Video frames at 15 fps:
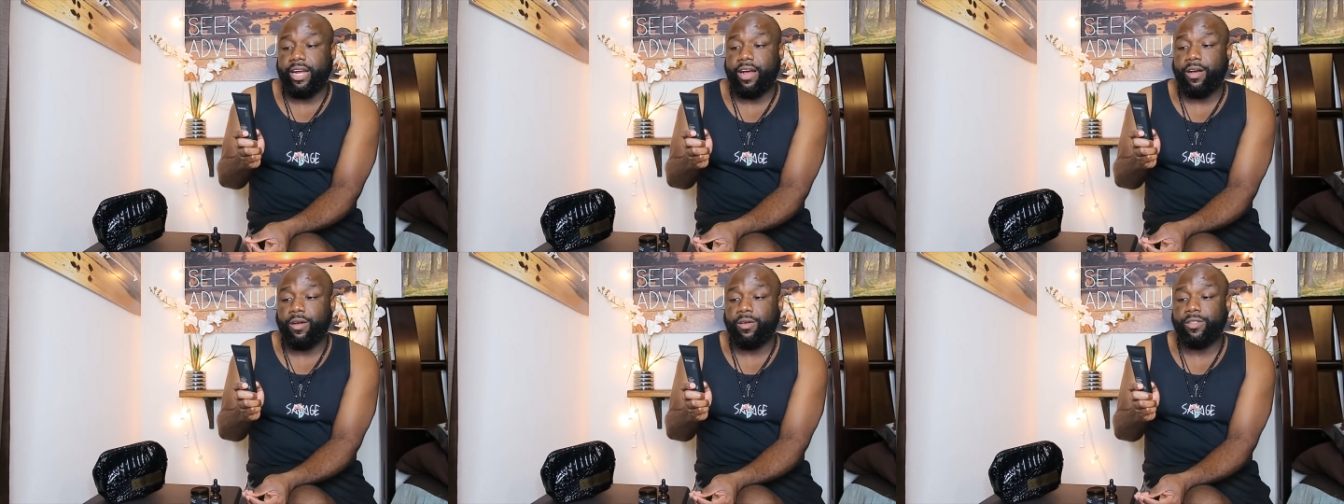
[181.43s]

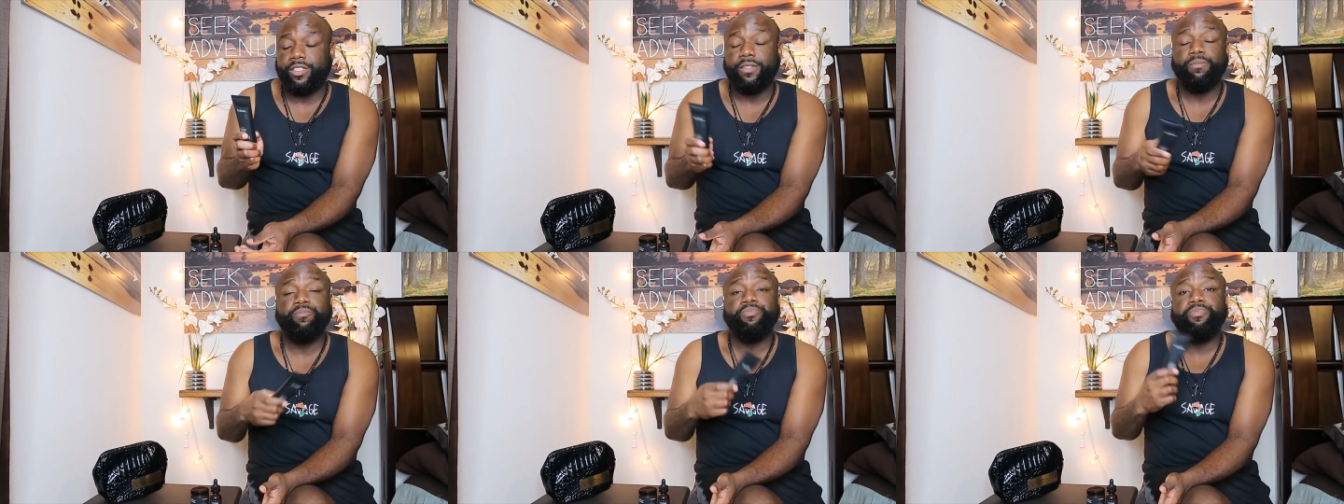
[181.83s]

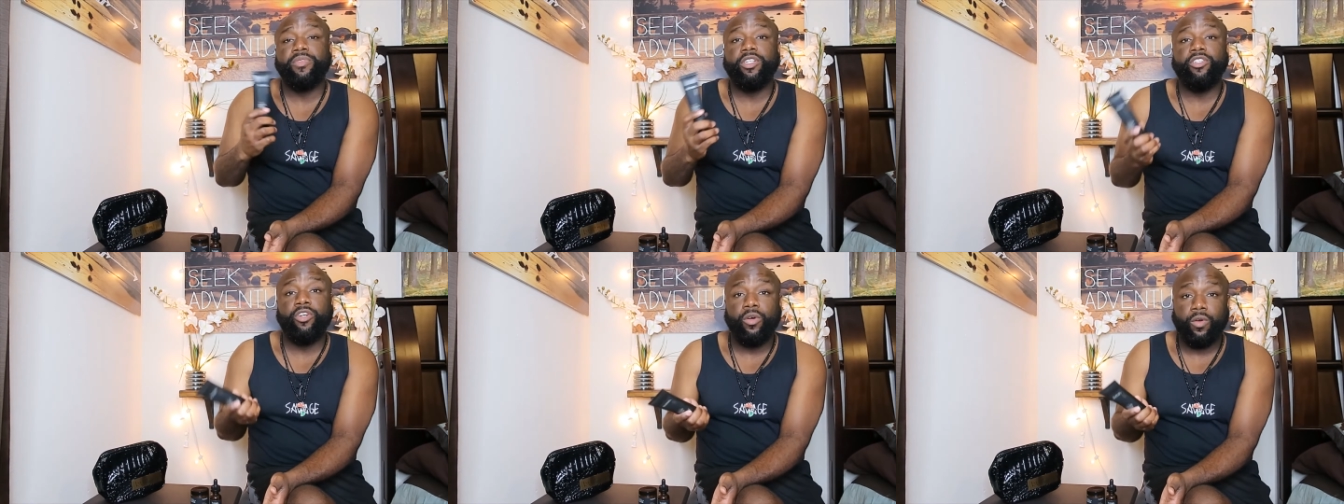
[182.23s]
cause
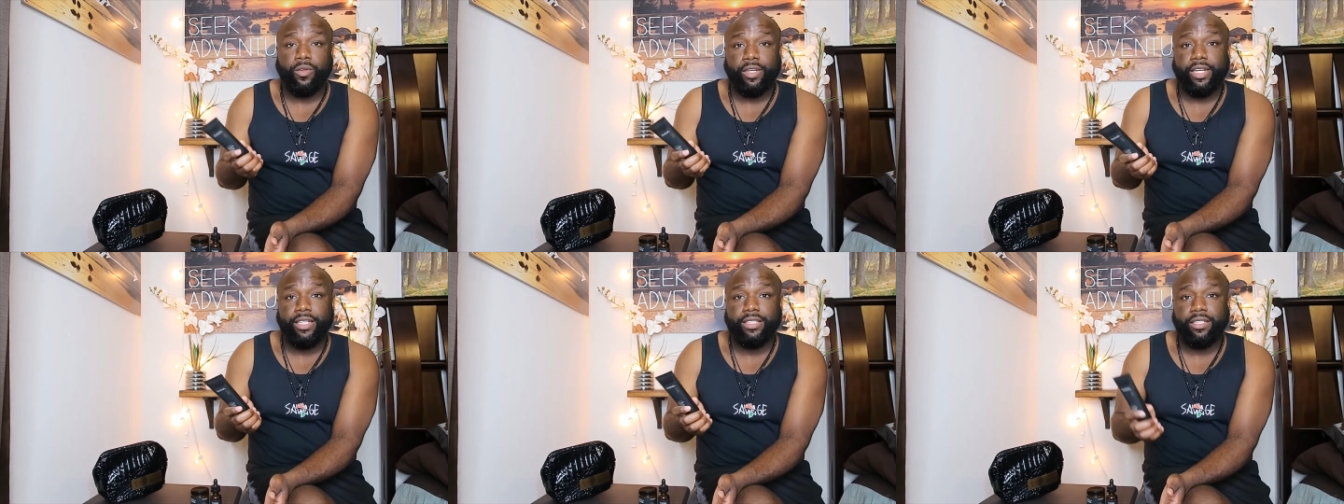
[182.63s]

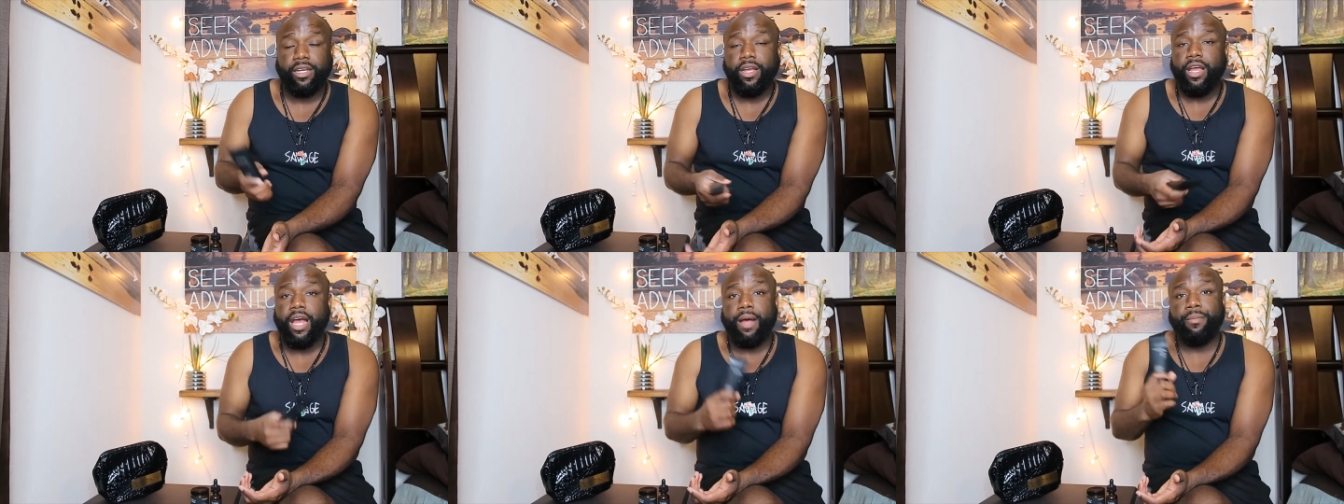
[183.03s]
dullness.
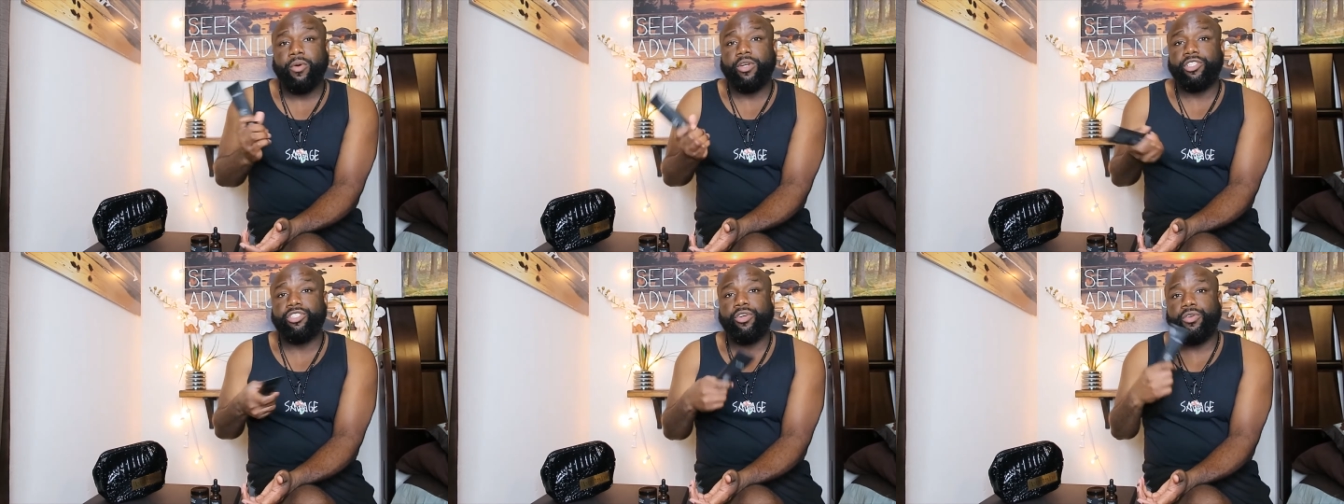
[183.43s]
I'm
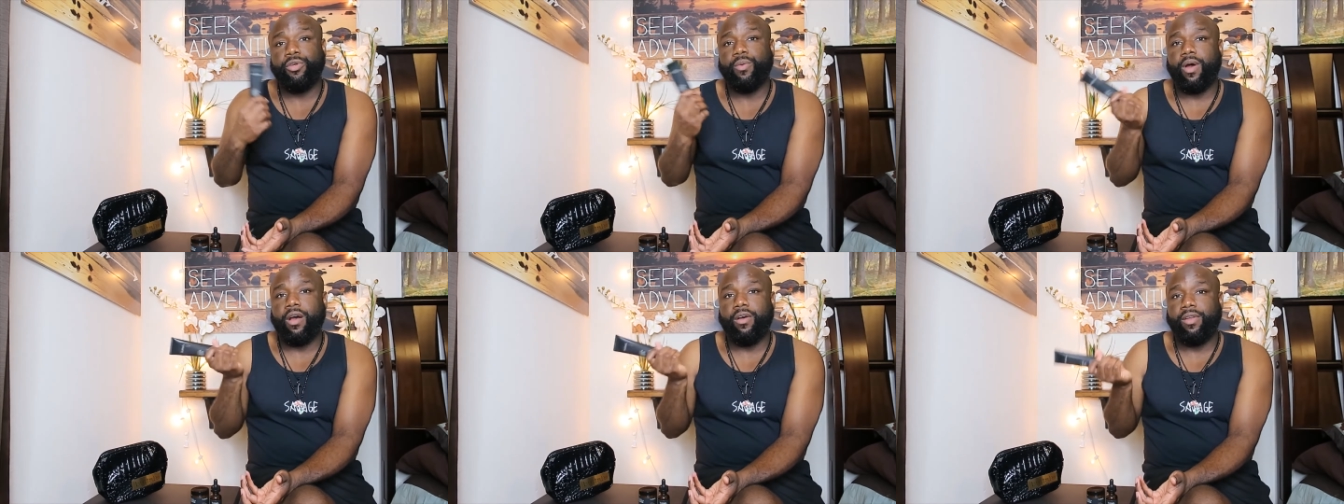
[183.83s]
going to show
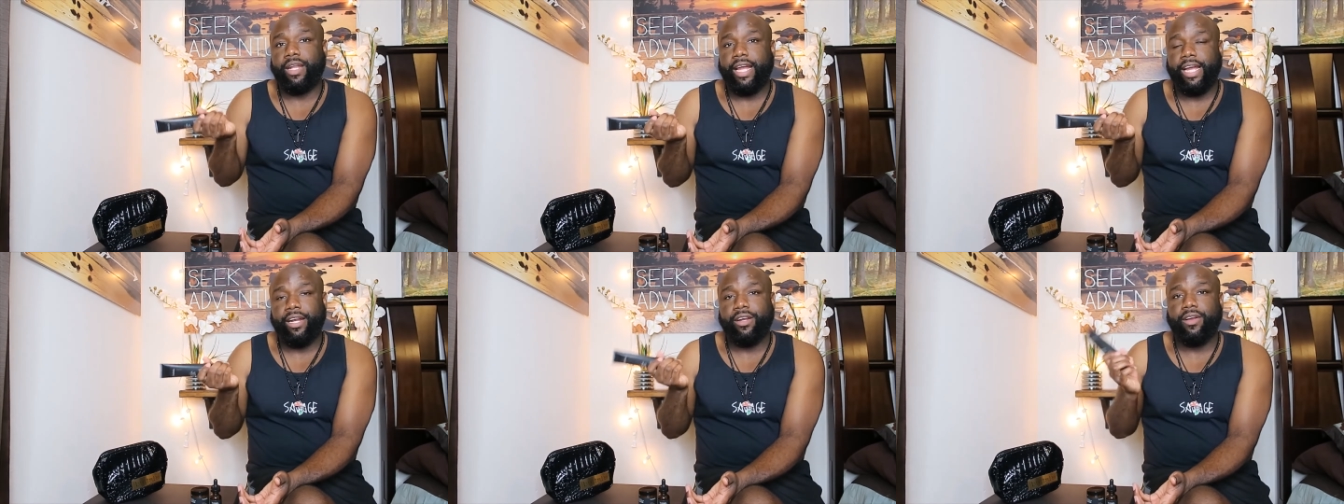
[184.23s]
you all
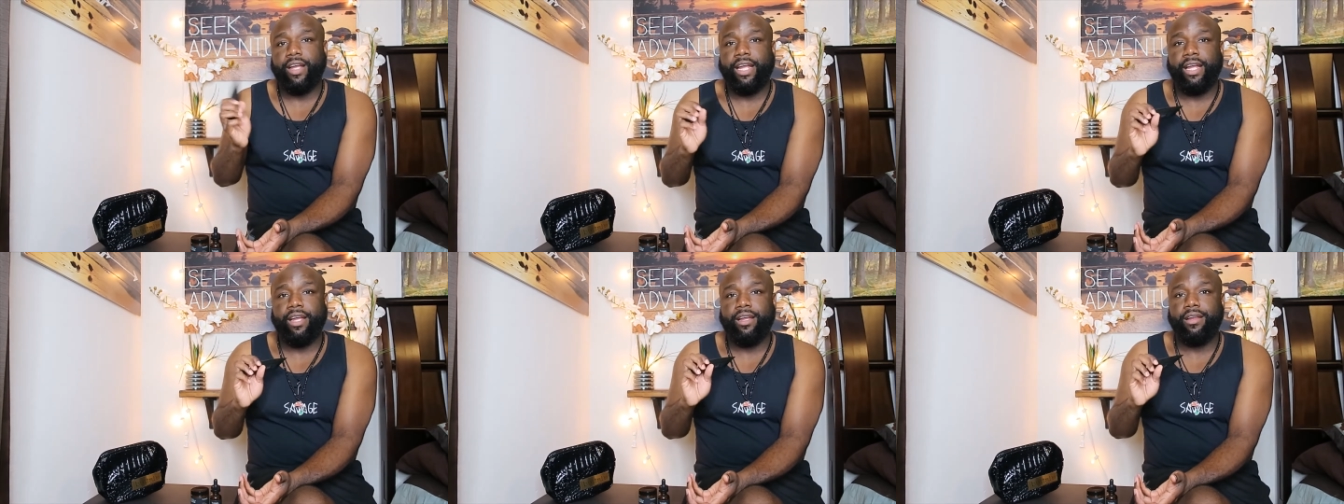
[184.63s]
later
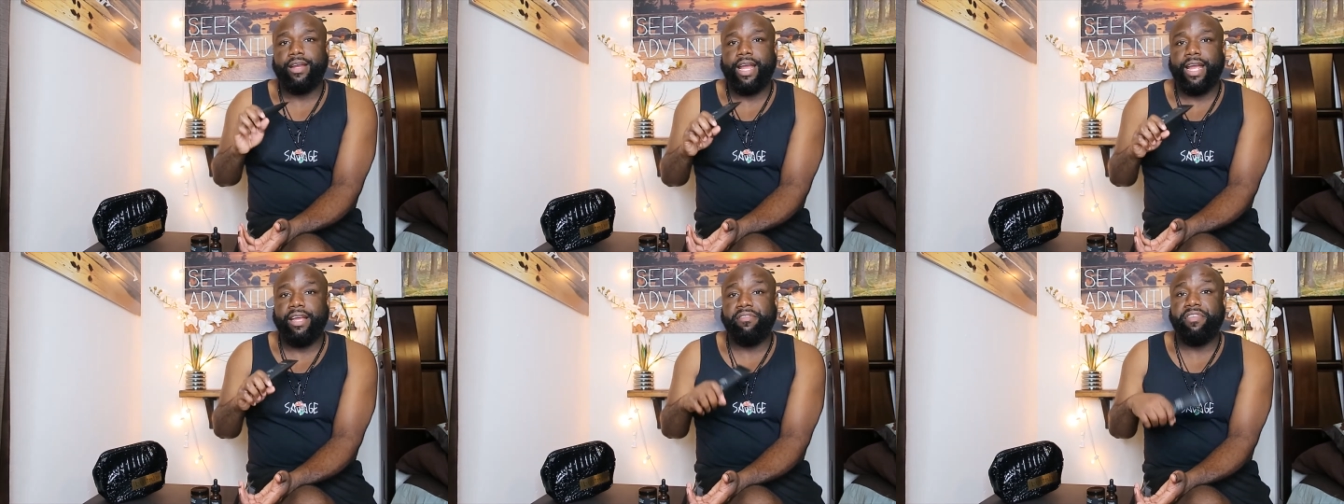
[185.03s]

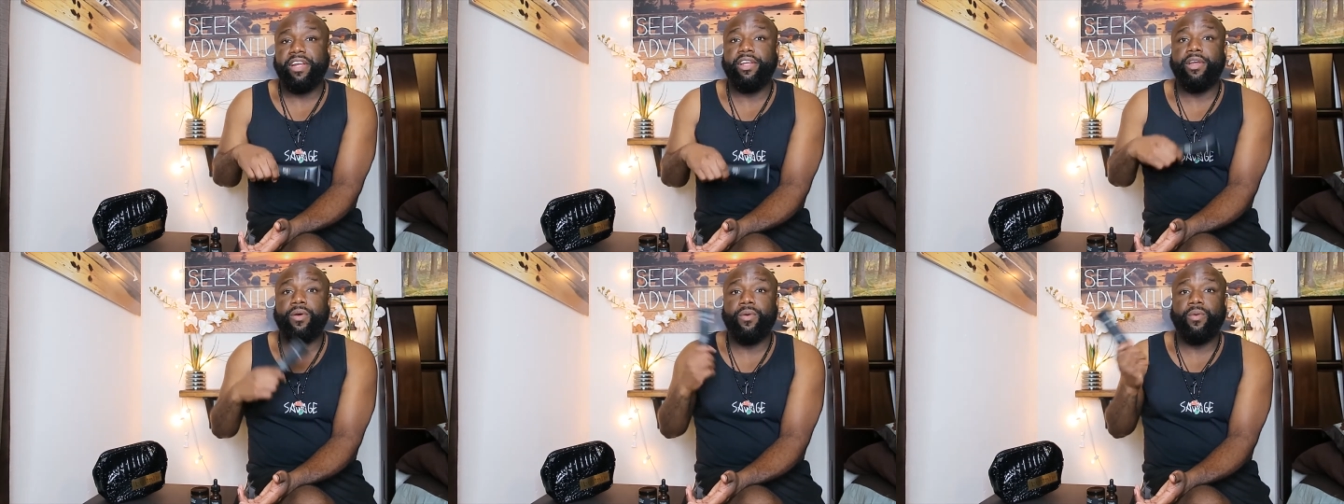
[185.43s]
in a
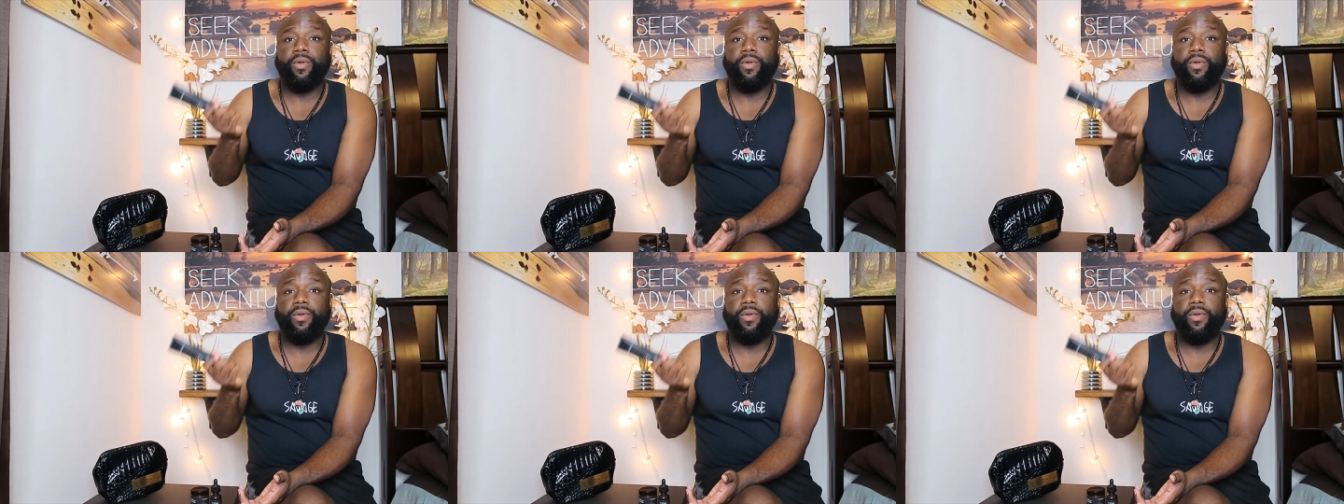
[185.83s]
video